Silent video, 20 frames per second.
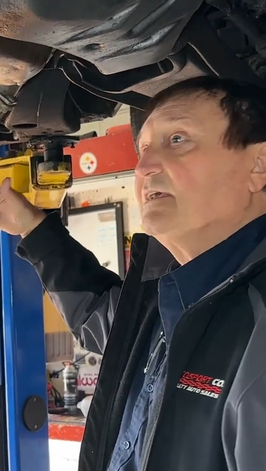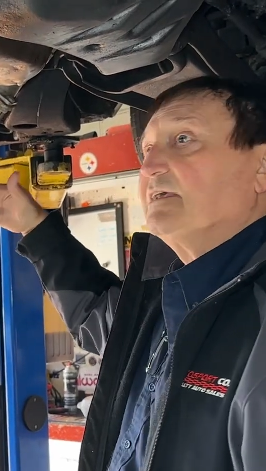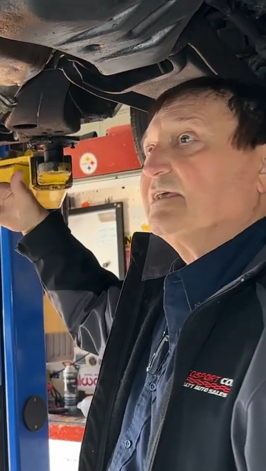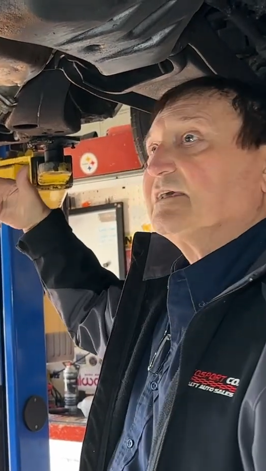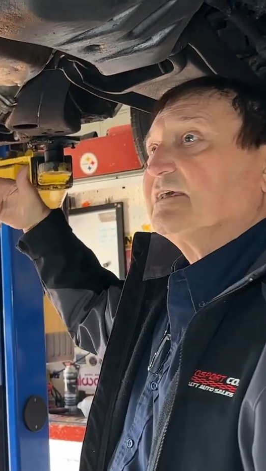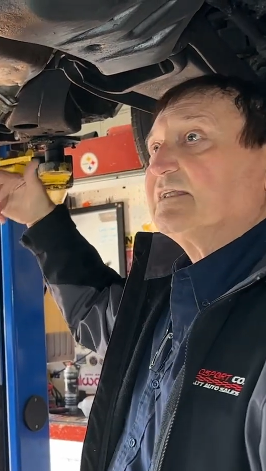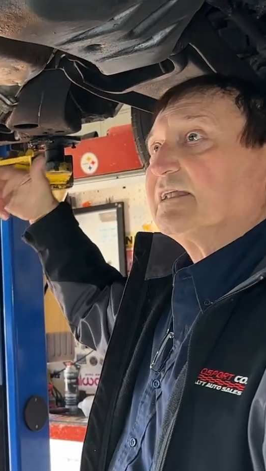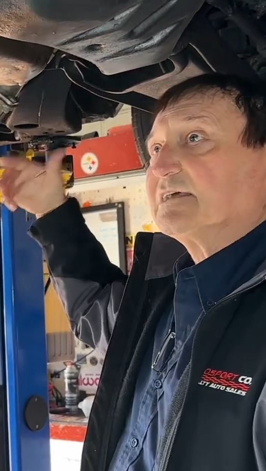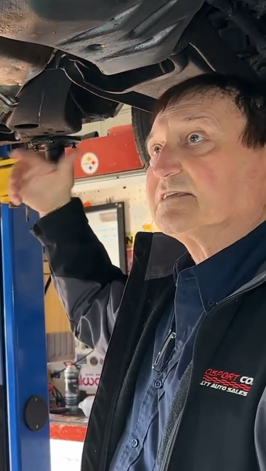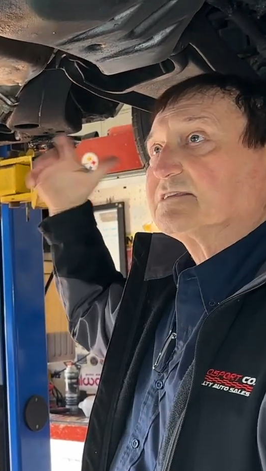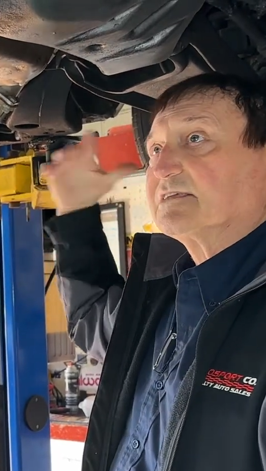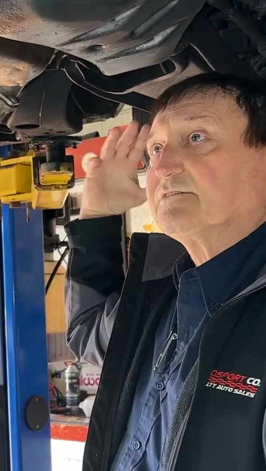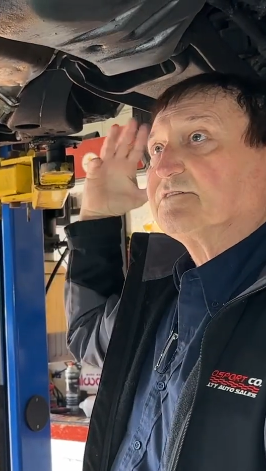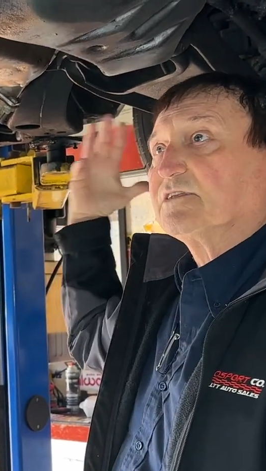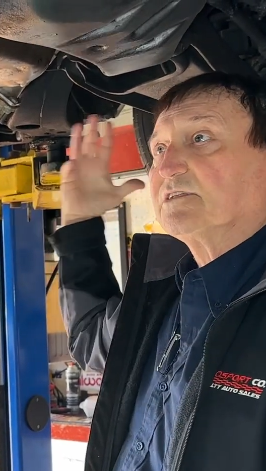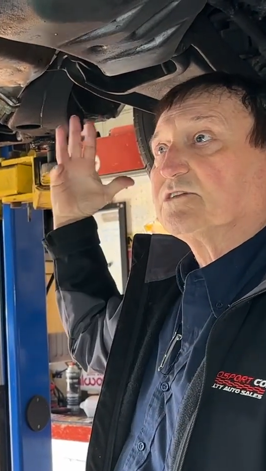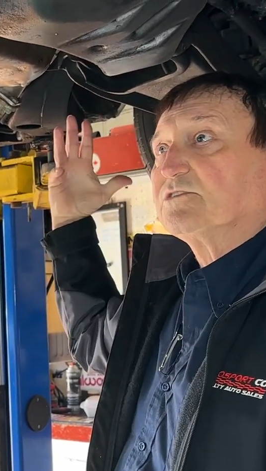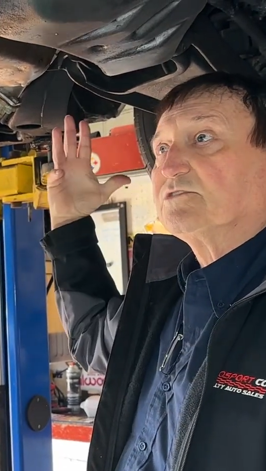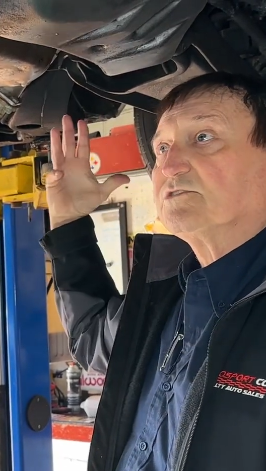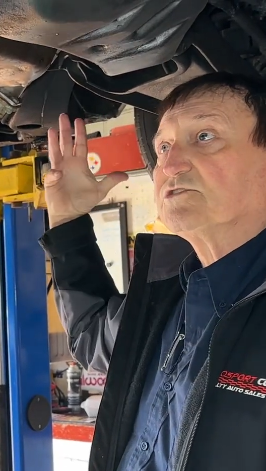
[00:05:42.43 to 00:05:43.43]
It has
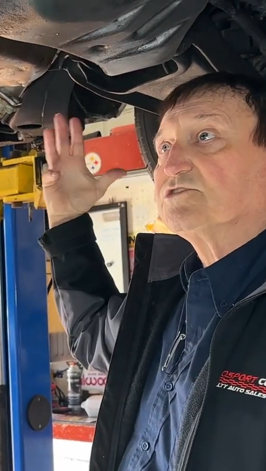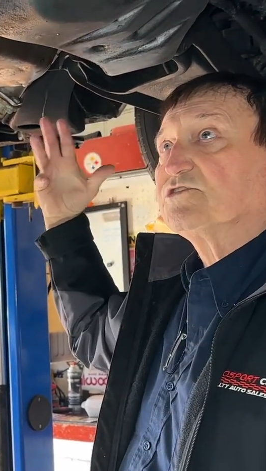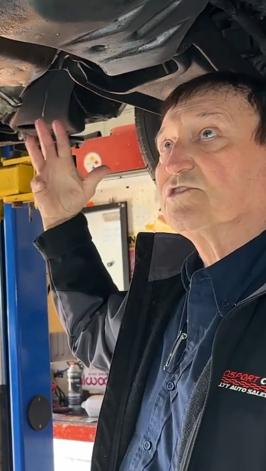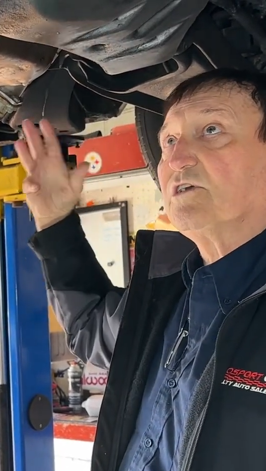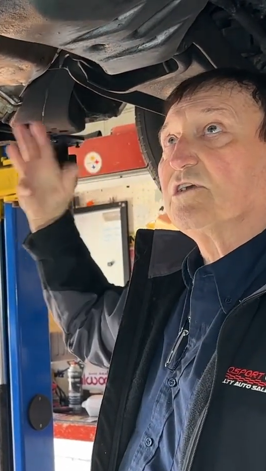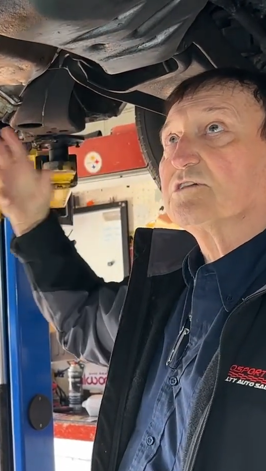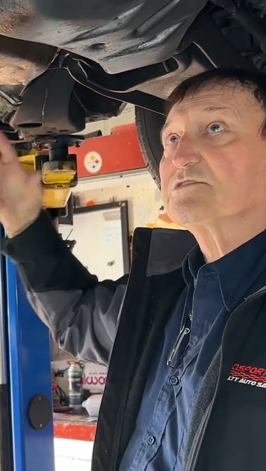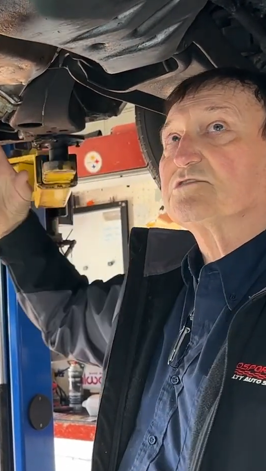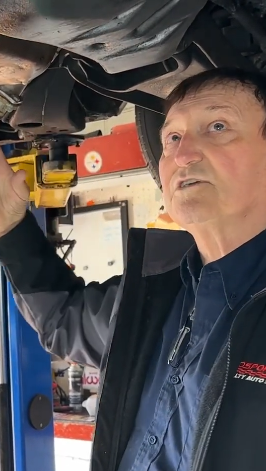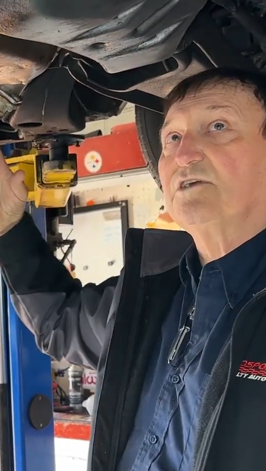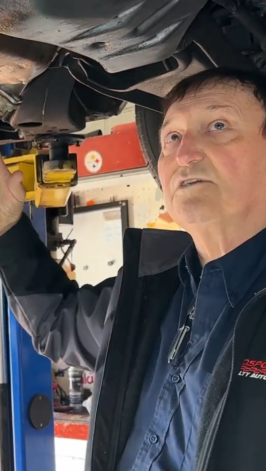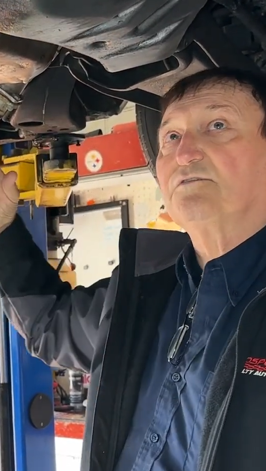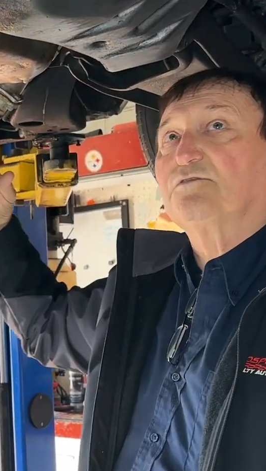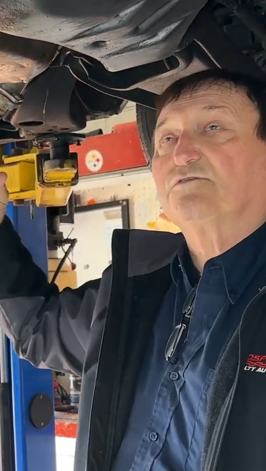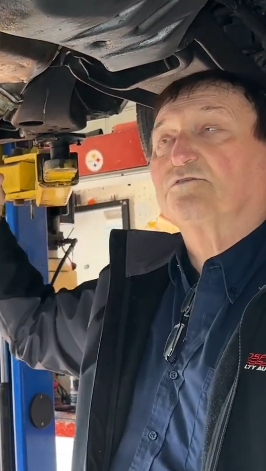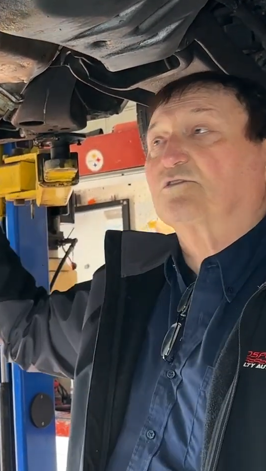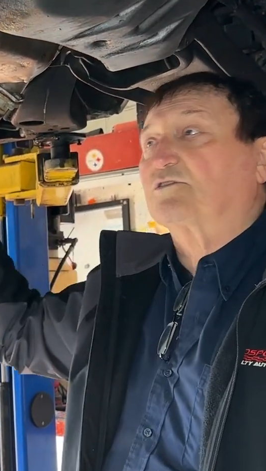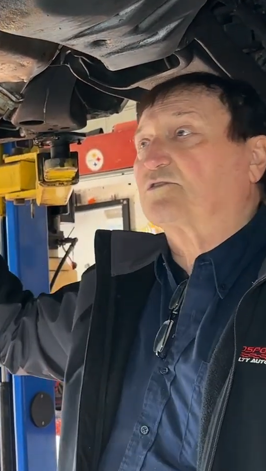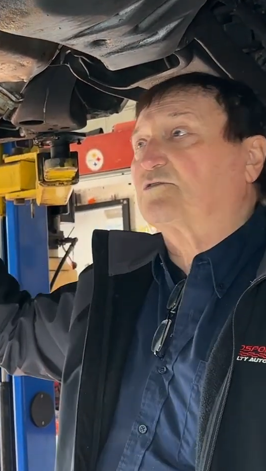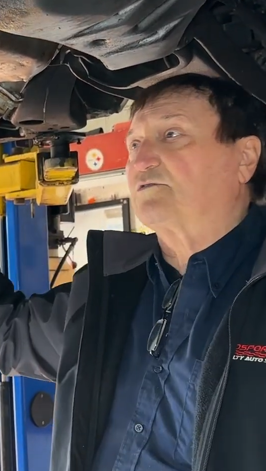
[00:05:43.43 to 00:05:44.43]
heavy-duty shocks, all
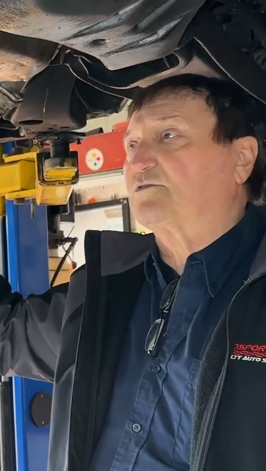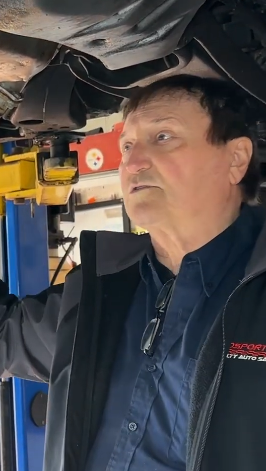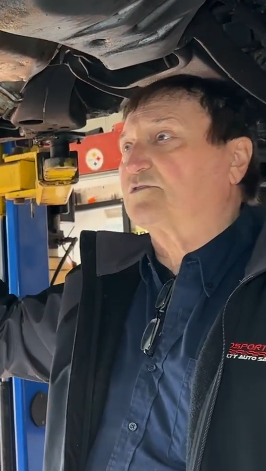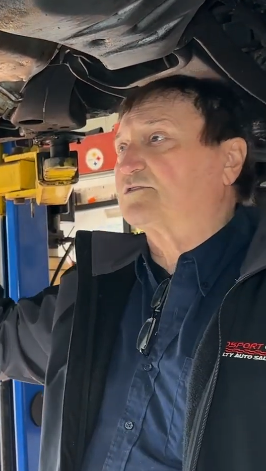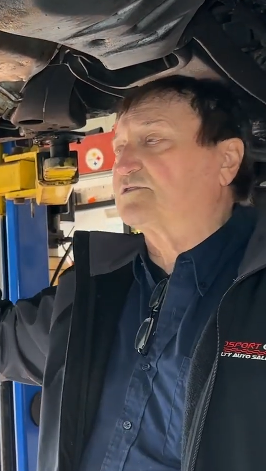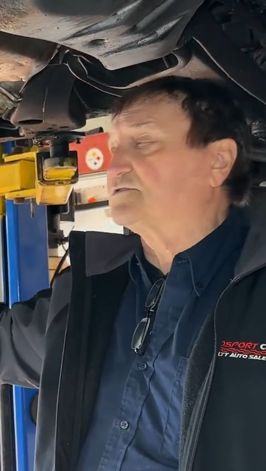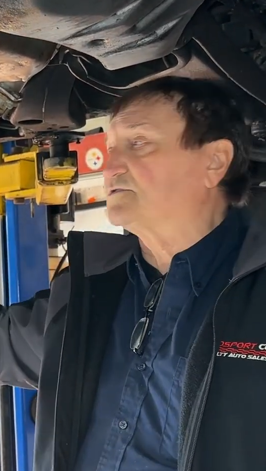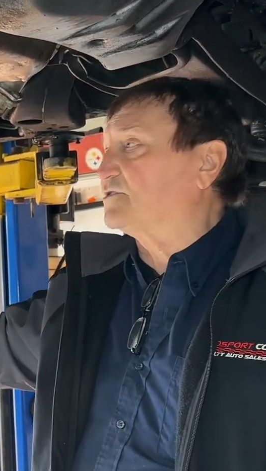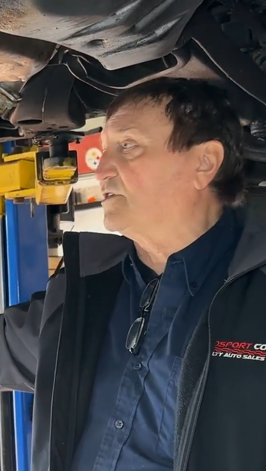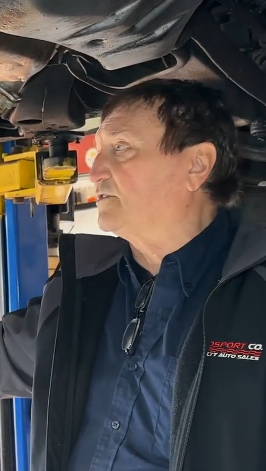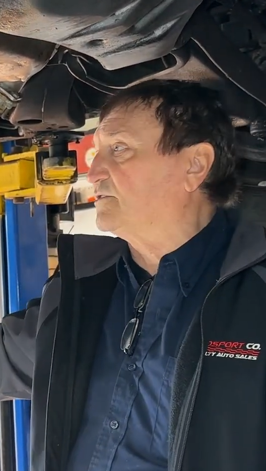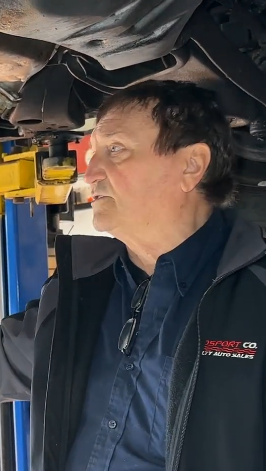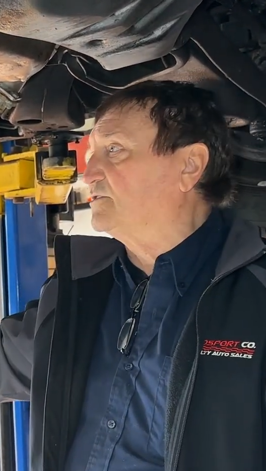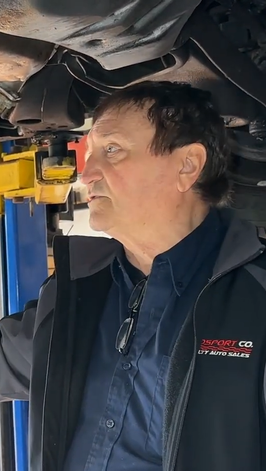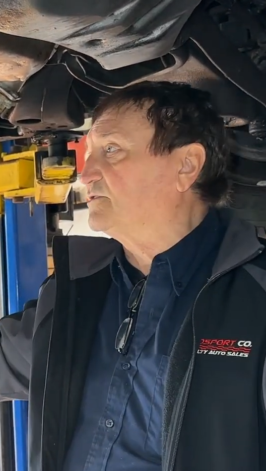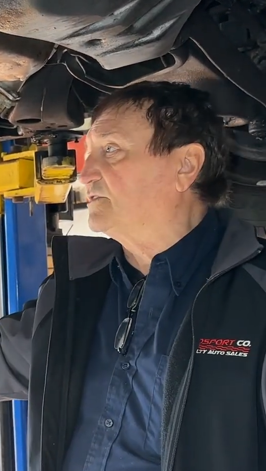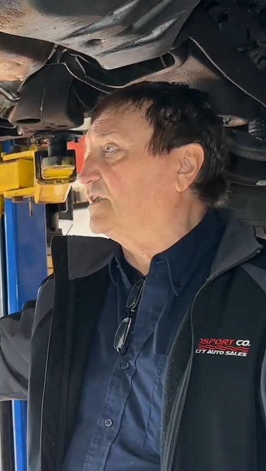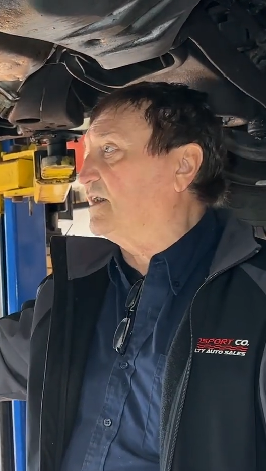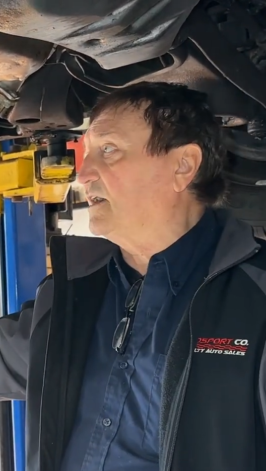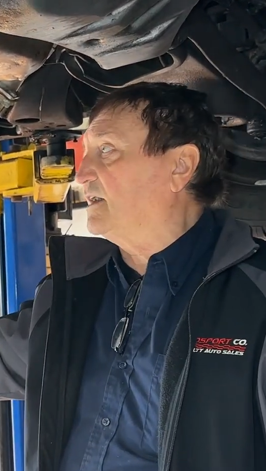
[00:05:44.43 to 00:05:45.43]
4 corners, all
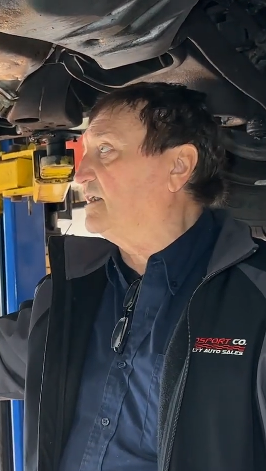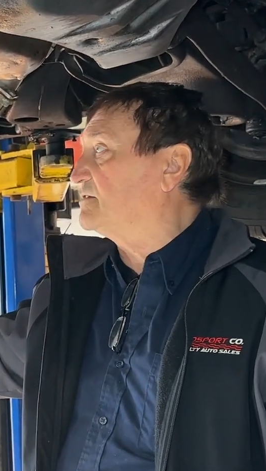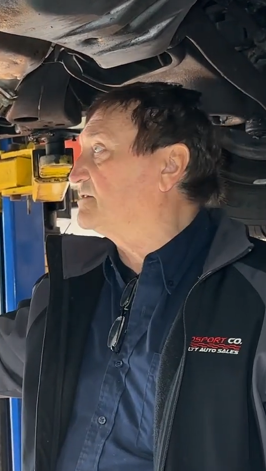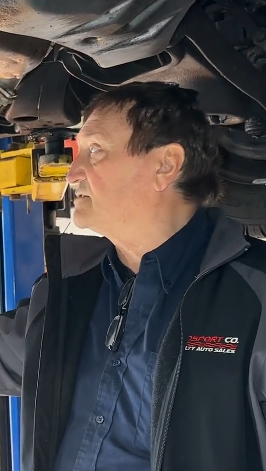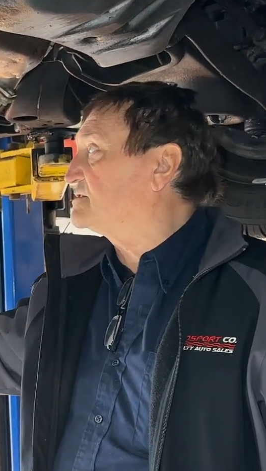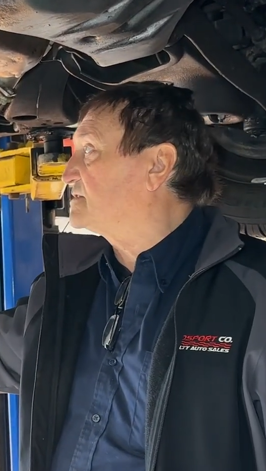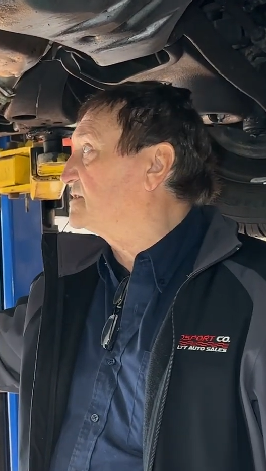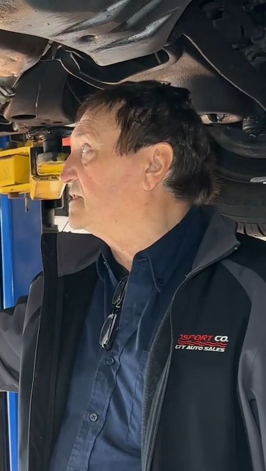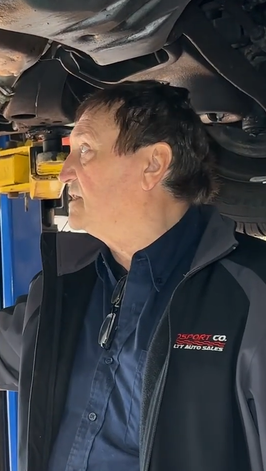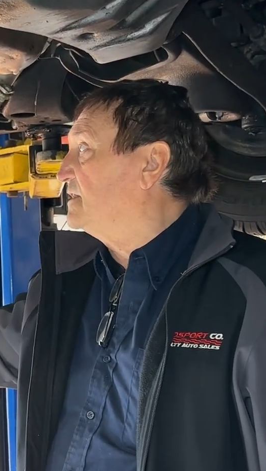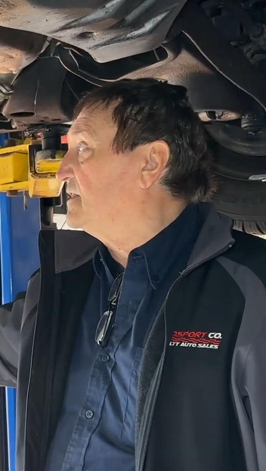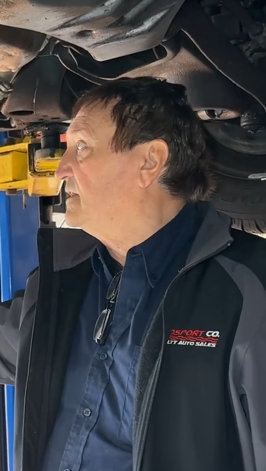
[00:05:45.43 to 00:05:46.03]
new tires.